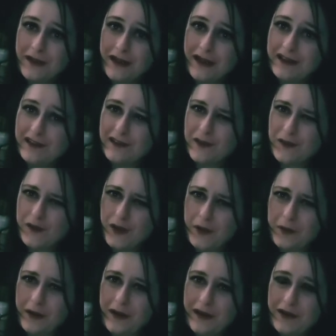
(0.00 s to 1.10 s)
And it's a
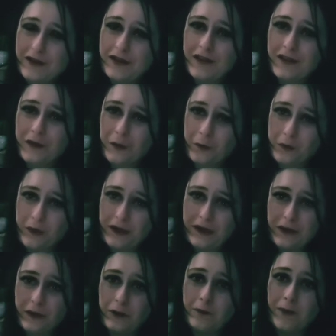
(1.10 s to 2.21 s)
very
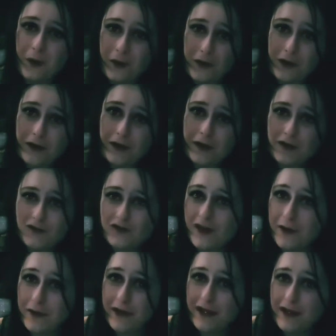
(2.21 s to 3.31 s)
surreal book,
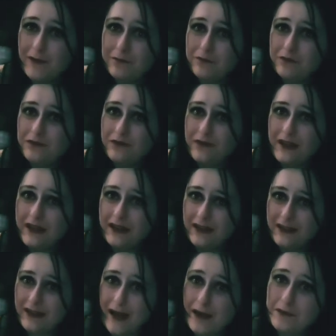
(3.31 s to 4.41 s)
very
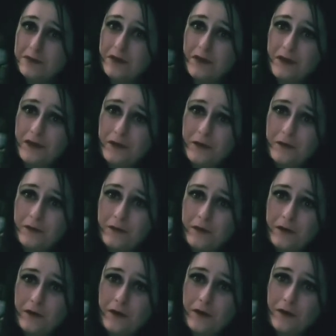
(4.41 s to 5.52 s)
in-depth.
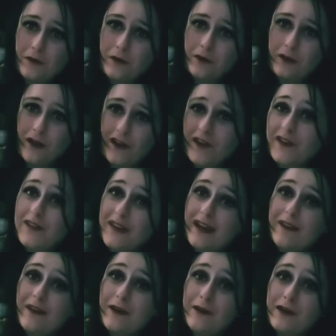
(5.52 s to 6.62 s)
Like I
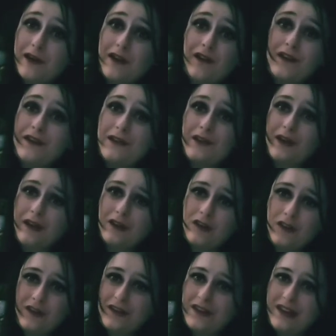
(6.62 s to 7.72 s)
say, there is
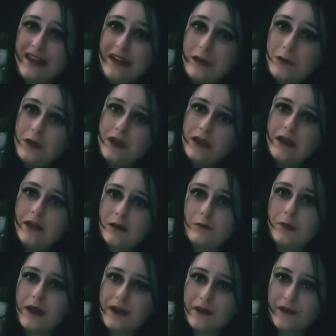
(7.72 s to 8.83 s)
just teeny-weeny little
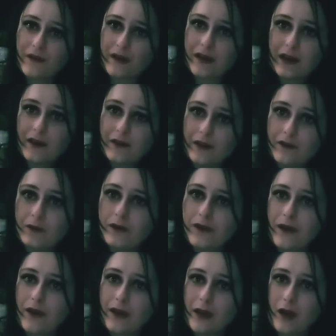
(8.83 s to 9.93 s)
bits in it that was
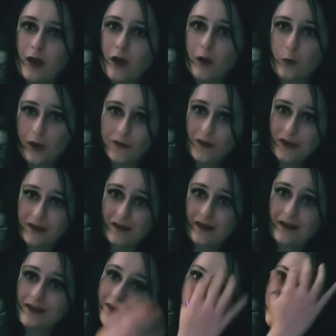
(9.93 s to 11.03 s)
like, oh, I've seen
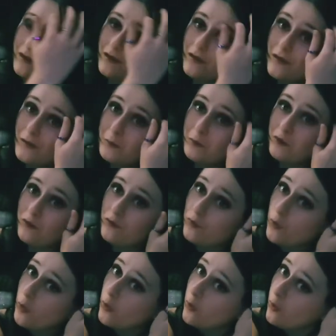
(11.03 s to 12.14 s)
that sentence
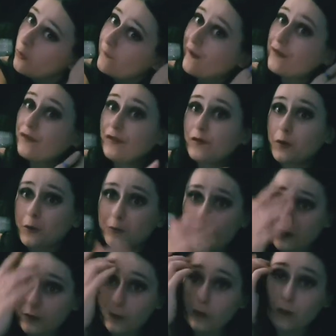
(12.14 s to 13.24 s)
before, that
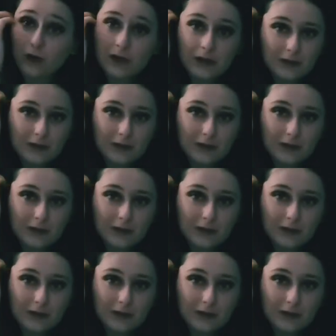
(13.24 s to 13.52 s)
description, or